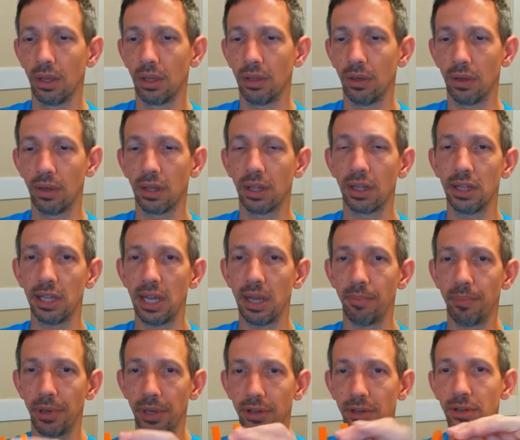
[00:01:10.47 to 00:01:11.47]
You can
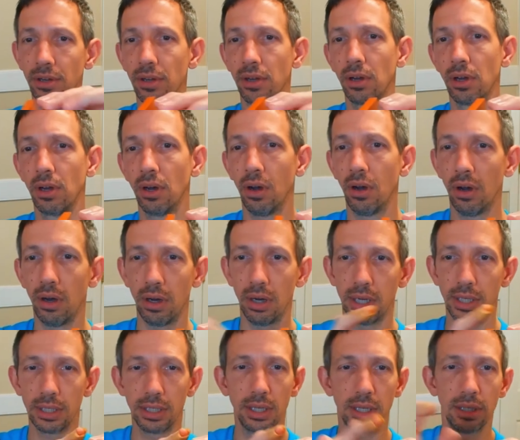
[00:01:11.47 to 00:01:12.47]
clamp it
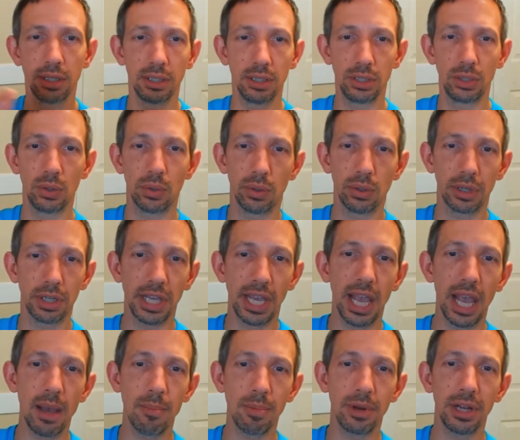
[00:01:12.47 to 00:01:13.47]
on your
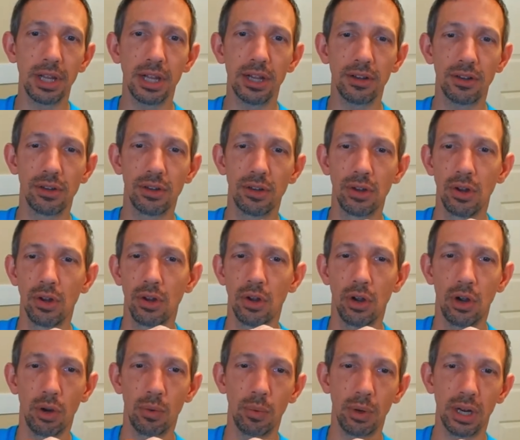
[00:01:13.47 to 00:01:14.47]
cabinet
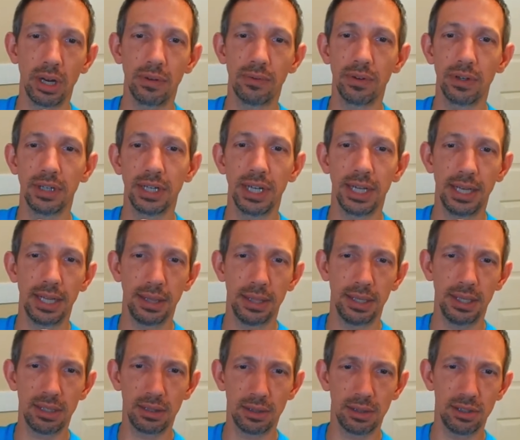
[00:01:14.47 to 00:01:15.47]
or whatever, and I
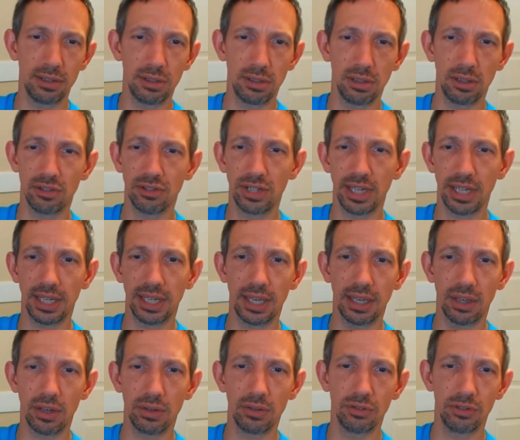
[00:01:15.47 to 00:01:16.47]
think this looks like
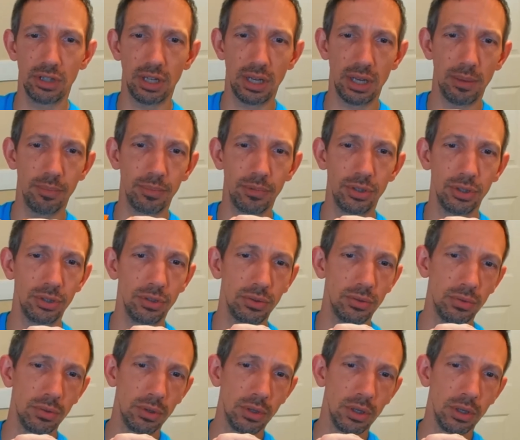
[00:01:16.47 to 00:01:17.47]
it goes up
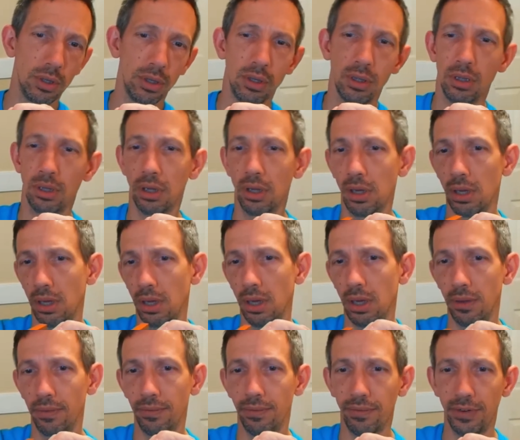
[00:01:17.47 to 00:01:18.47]
to
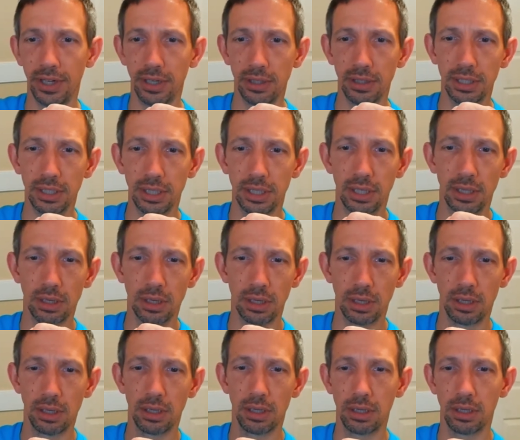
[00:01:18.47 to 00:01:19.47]
fairly
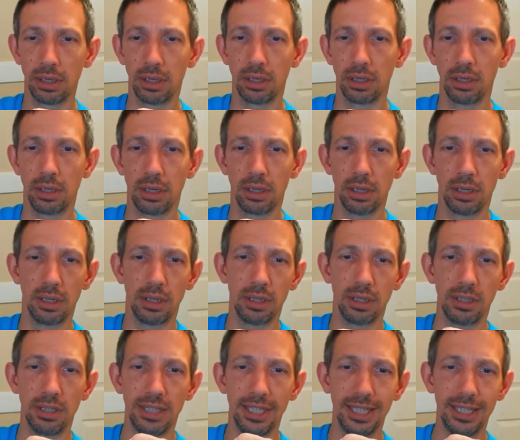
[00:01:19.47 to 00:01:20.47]

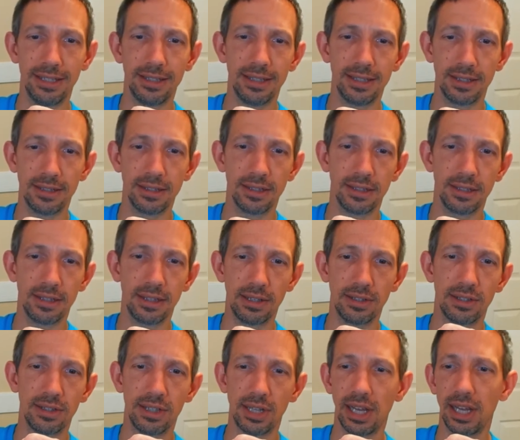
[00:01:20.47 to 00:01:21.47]
decent
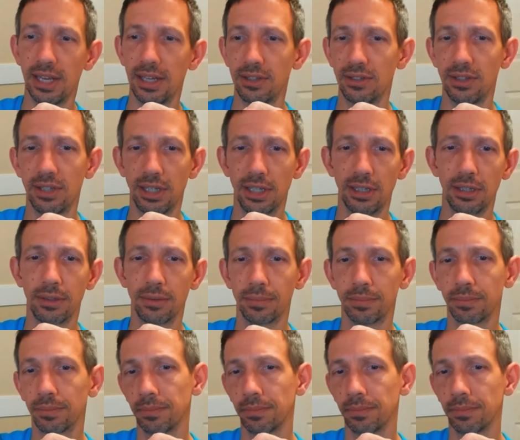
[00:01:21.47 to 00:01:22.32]
size here.